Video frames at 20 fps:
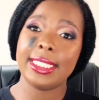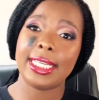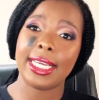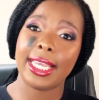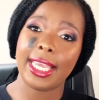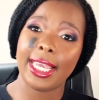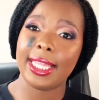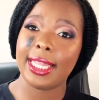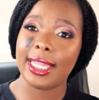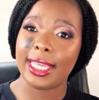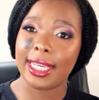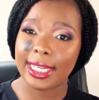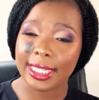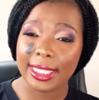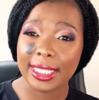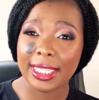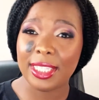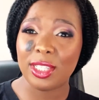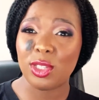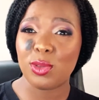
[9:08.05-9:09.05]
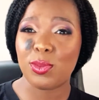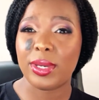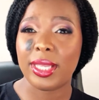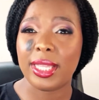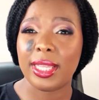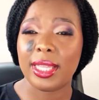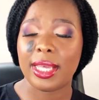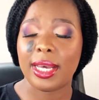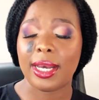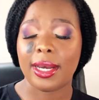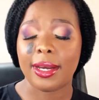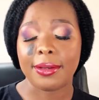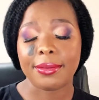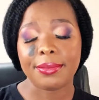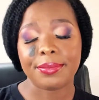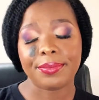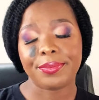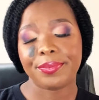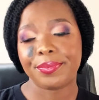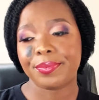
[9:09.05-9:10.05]
that can then assist with
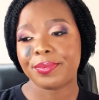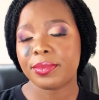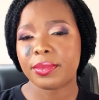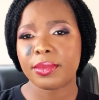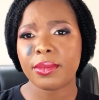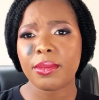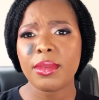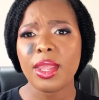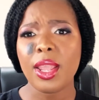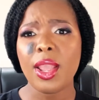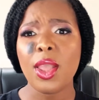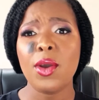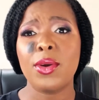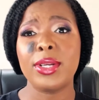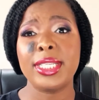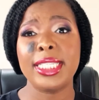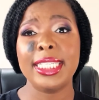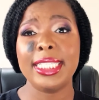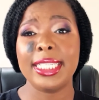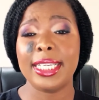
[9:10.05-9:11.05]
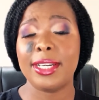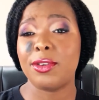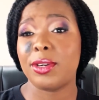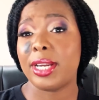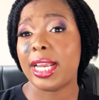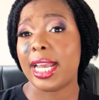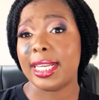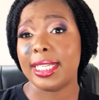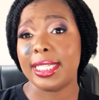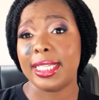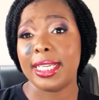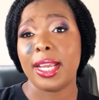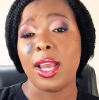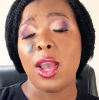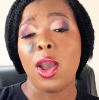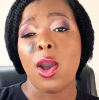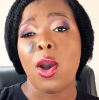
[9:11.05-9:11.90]
quotation regarding